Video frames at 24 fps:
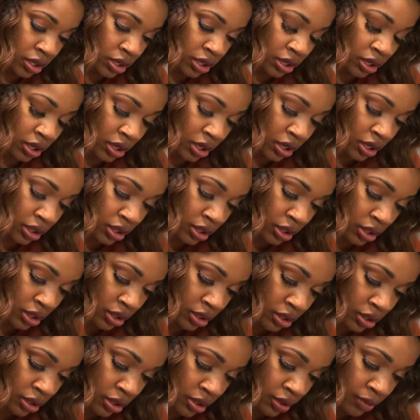got
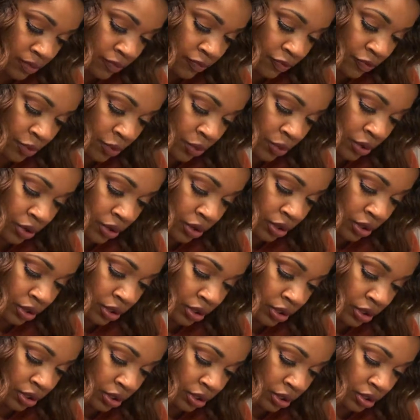them
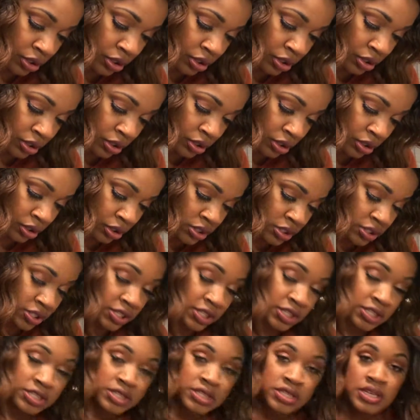for
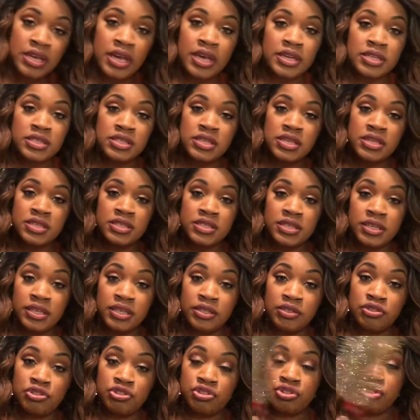68 cents
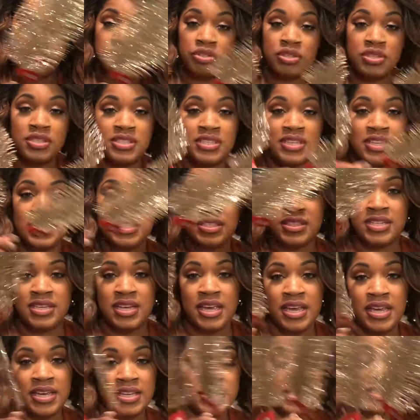each.
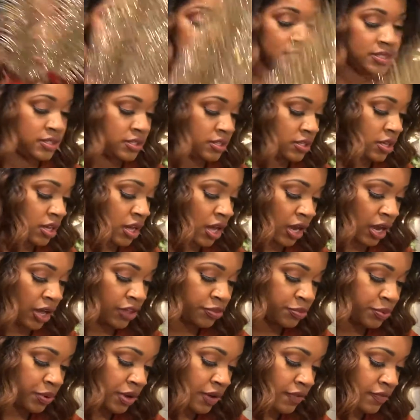68 cents. I got
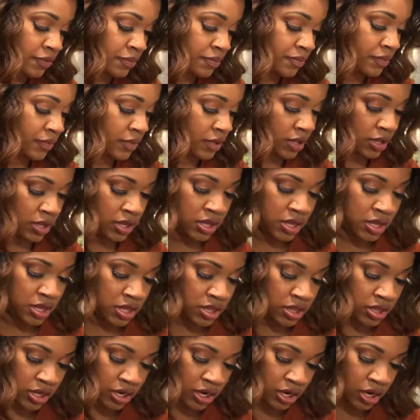3 of them.
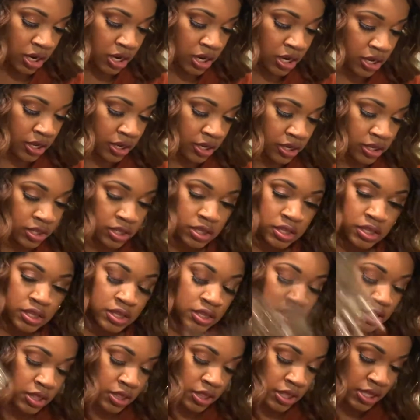Then I got
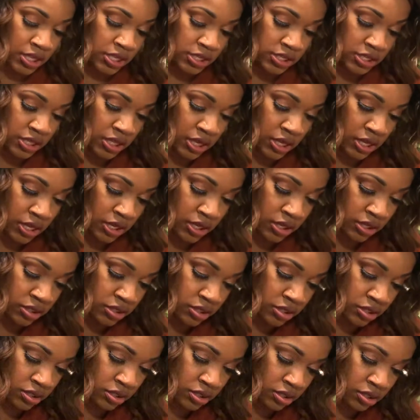these things.
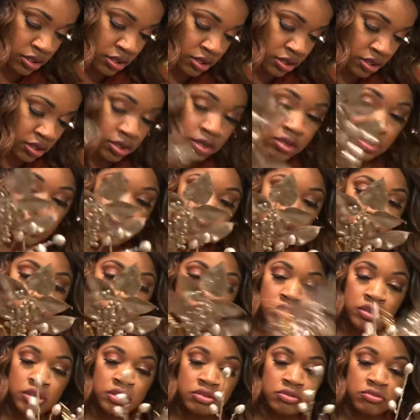
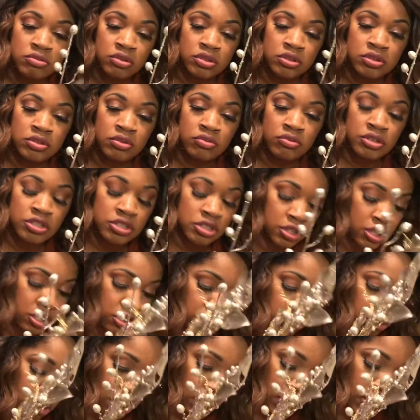This was originally
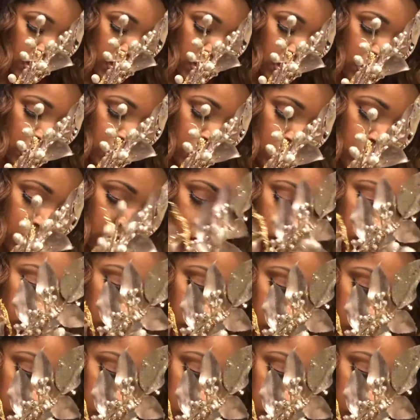$3.99.